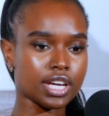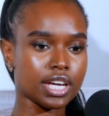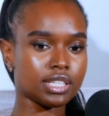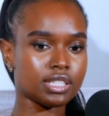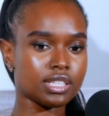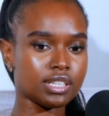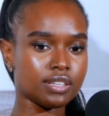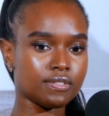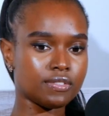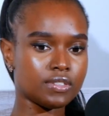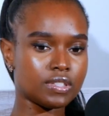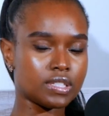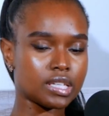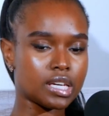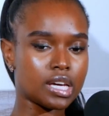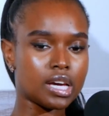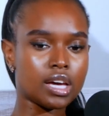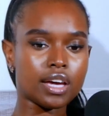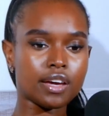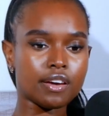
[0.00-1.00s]

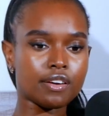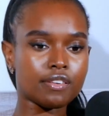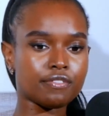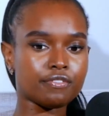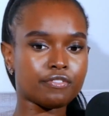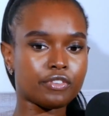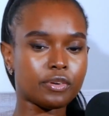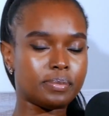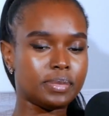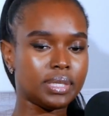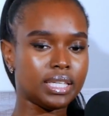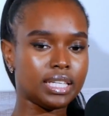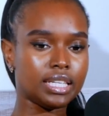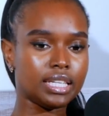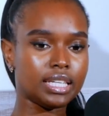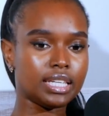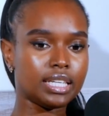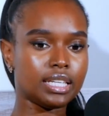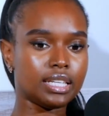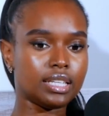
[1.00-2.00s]
creatives. For
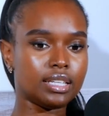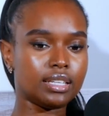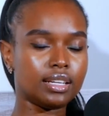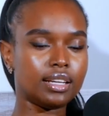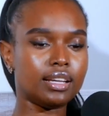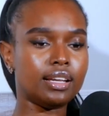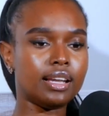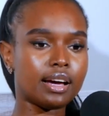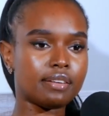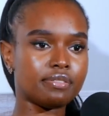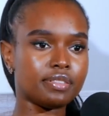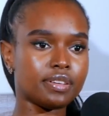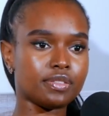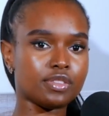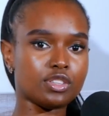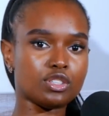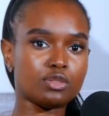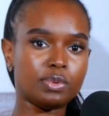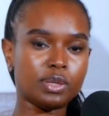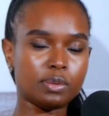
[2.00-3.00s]
me, in
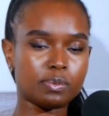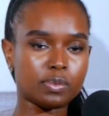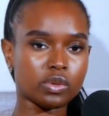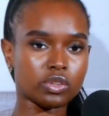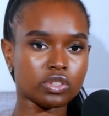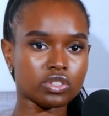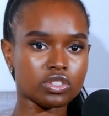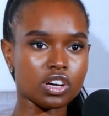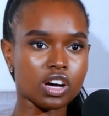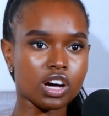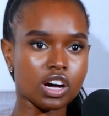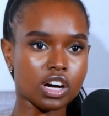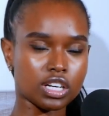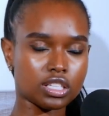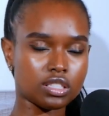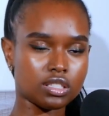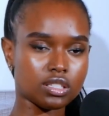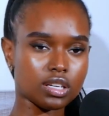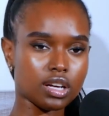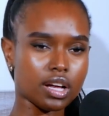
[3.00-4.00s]
loving these people's
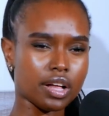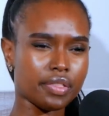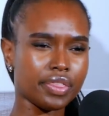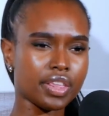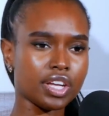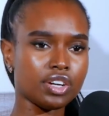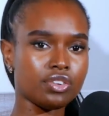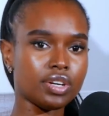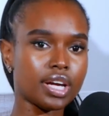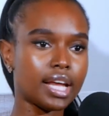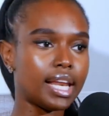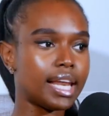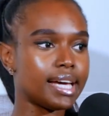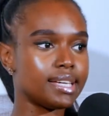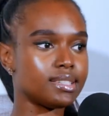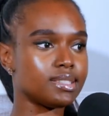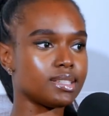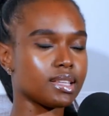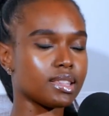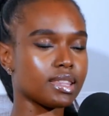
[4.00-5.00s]
art and then
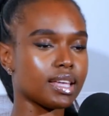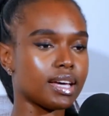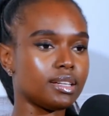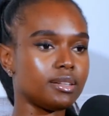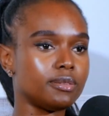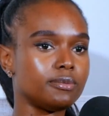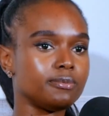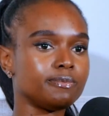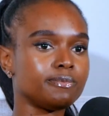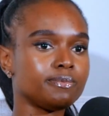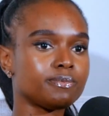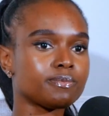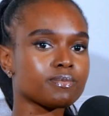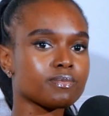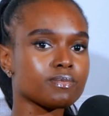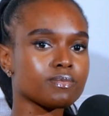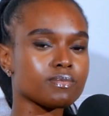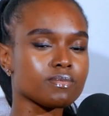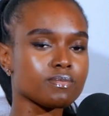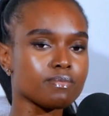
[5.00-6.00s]
realizing that
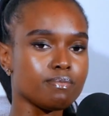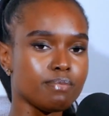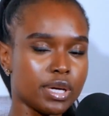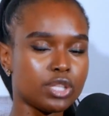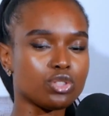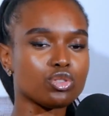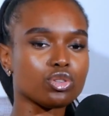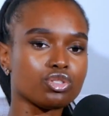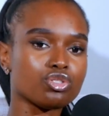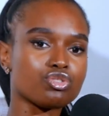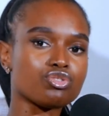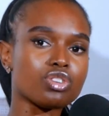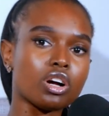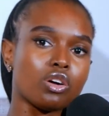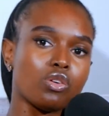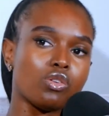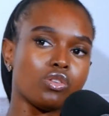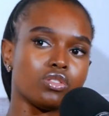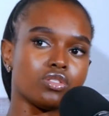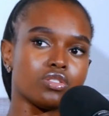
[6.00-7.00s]
mental
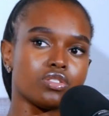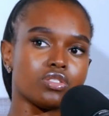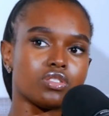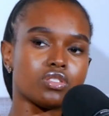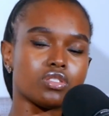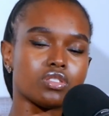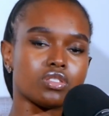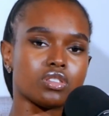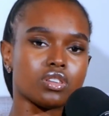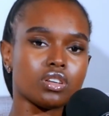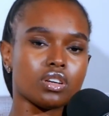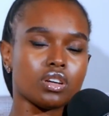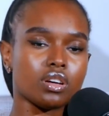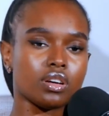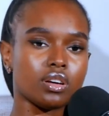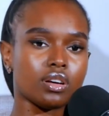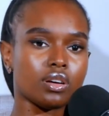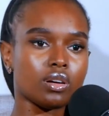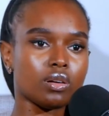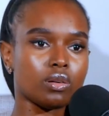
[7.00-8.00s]
struggles
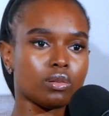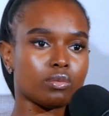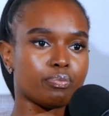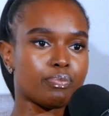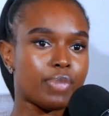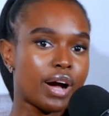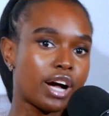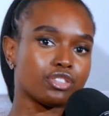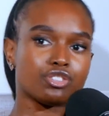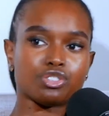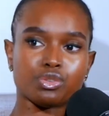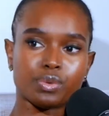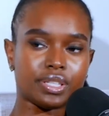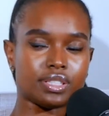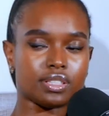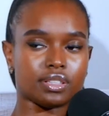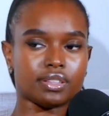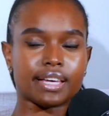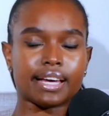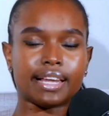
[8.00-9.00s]

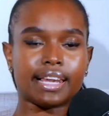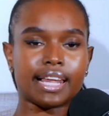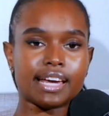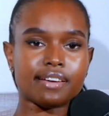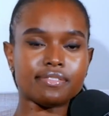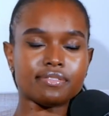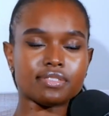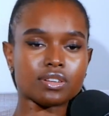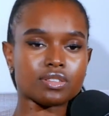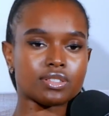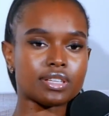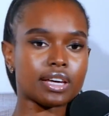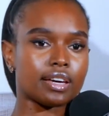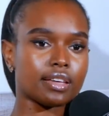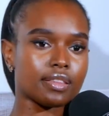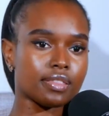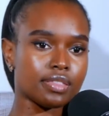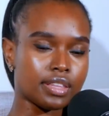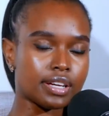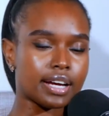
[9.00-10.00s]
punctuated their lives. I was
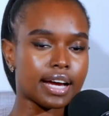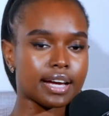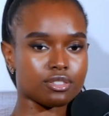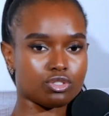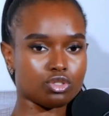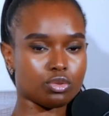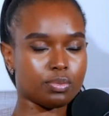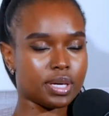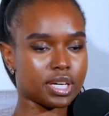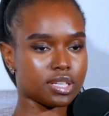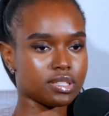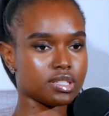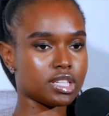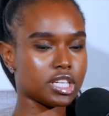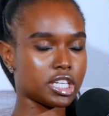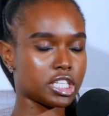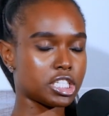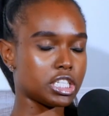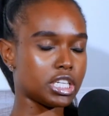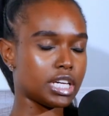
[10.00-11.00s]
like, there has to be a
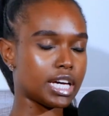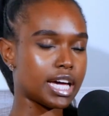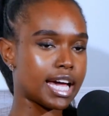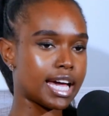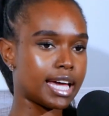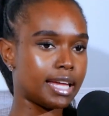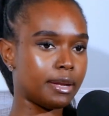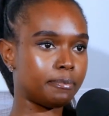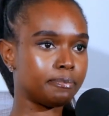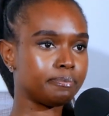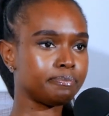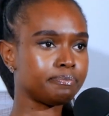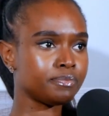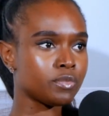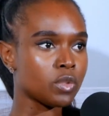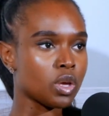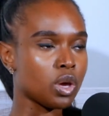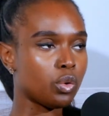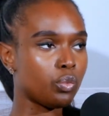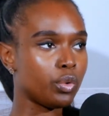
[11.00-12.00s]
synergy. And
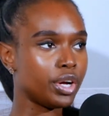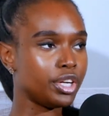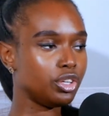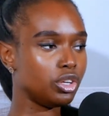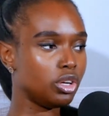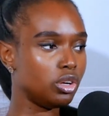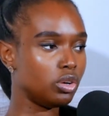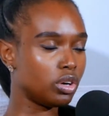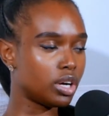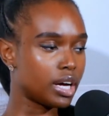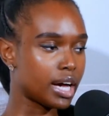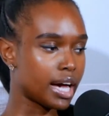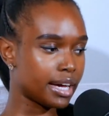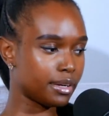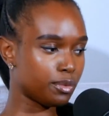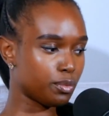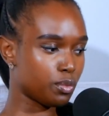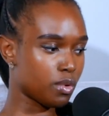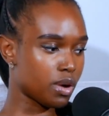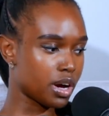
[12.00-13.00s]
when you look
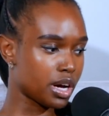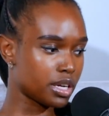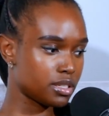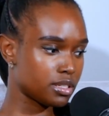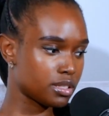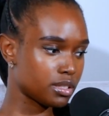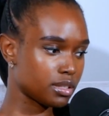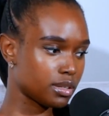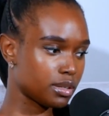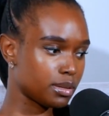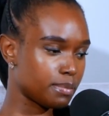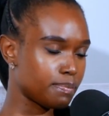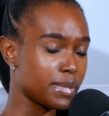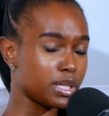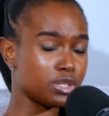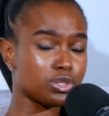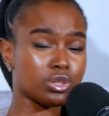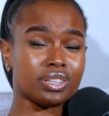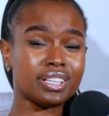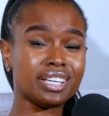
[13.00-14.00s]
at what
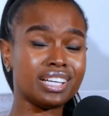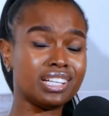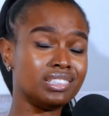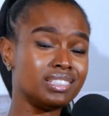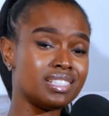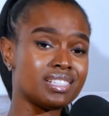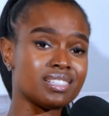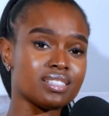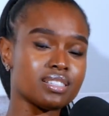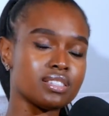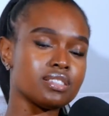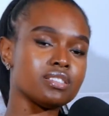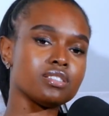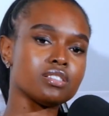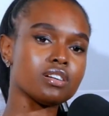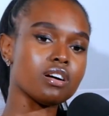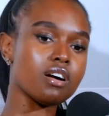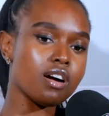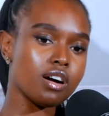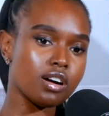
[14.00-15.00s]
mental
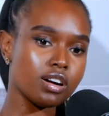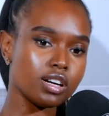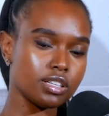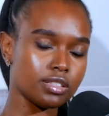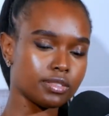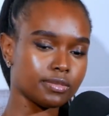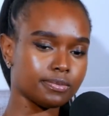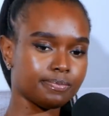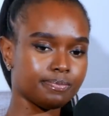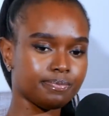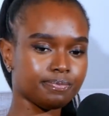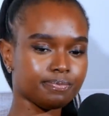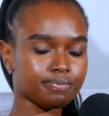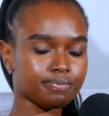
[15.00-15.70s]
illnesses are,